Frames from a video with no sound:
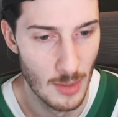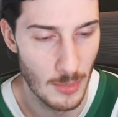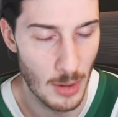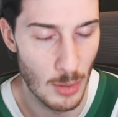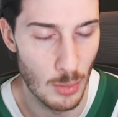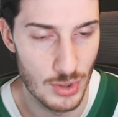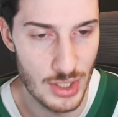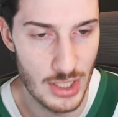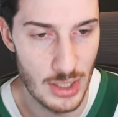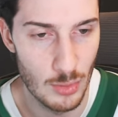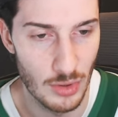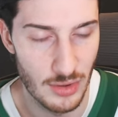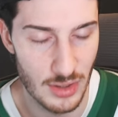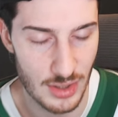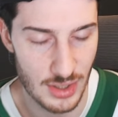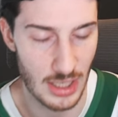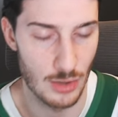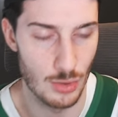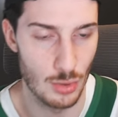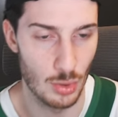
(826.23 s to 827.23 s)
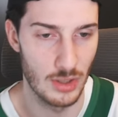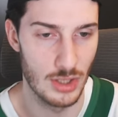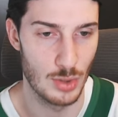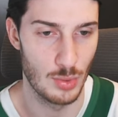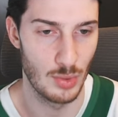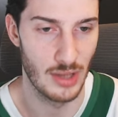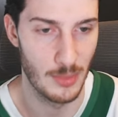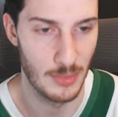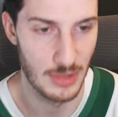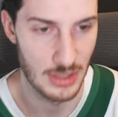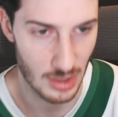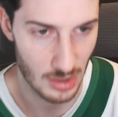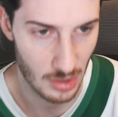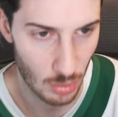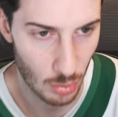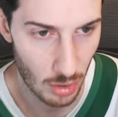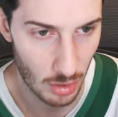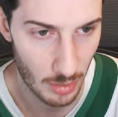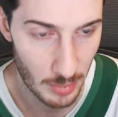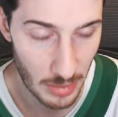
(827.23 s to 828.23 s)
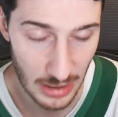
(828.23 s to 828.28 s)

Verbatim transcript: but we'll see what the schedule is with him and Daccord.